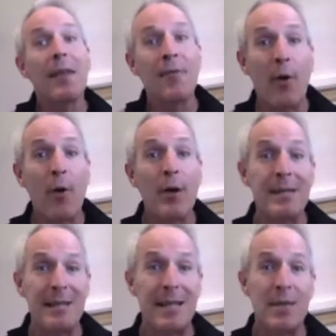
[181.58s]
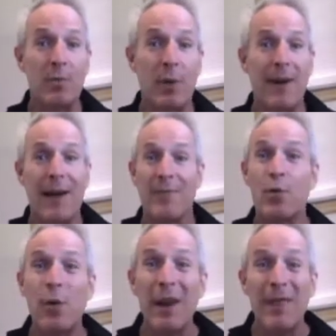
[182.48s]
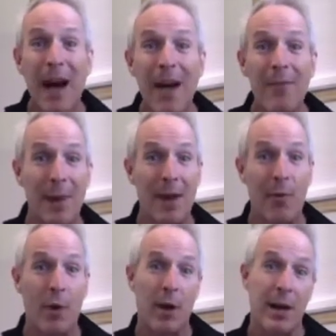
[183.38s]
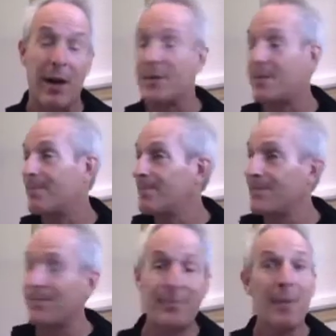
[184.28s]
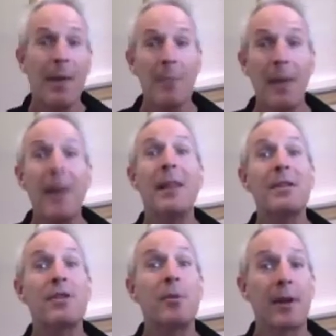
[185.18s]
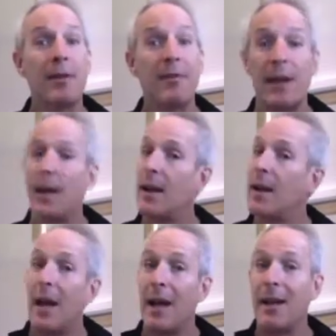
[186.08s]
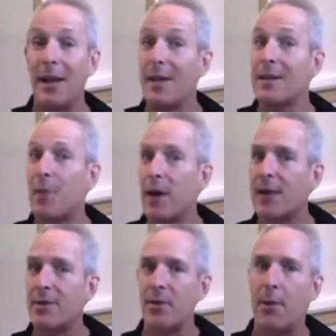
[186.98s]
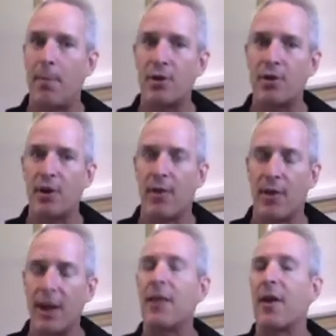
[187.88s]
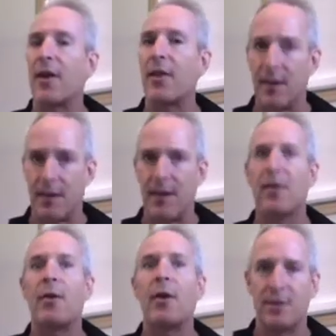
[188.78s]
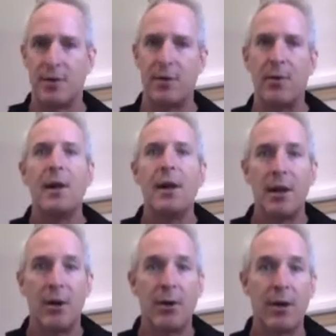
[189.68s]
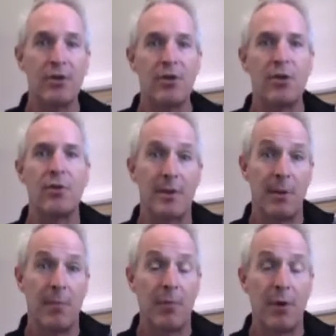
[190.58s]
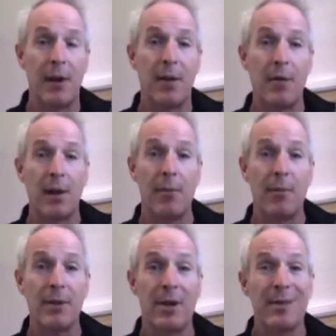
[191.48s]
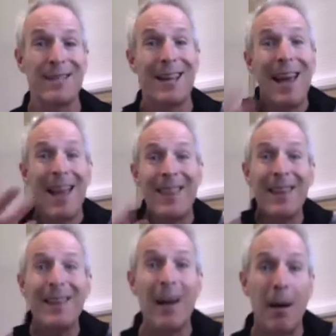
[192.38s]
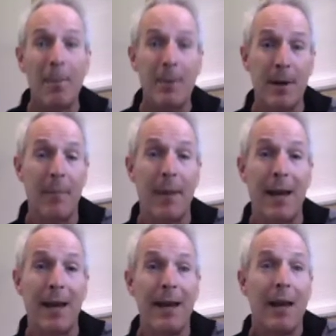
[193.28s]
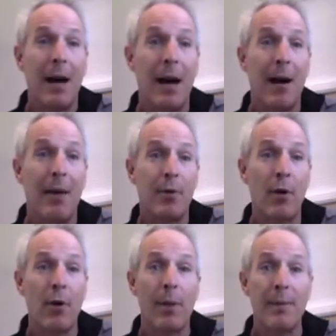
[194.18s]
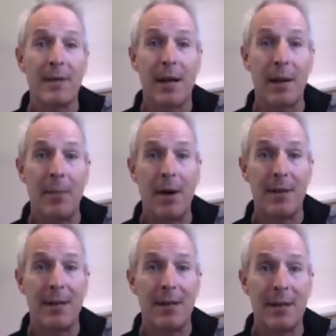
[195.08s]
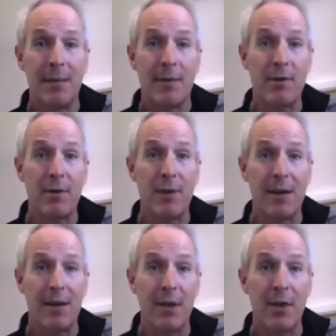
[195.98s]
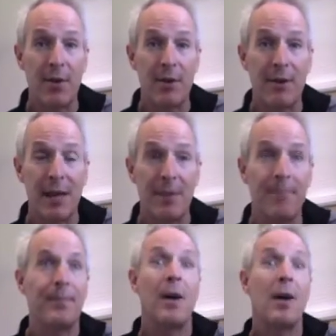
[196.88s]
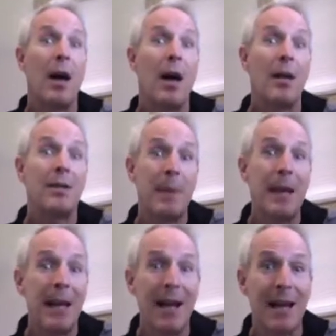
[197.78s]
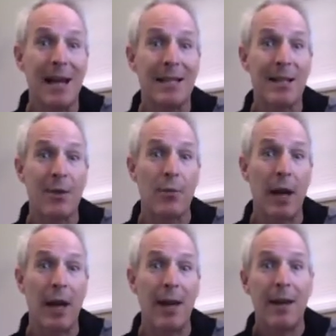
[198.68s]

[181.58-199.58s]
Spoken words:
the Focus T25, 25-minute workouts. Man, that's super convenient. And these workouts are no pushover either. They're going to, get you some pretty incredible results. And then the upcoming program that's going to come out in December of 2013, P90X3.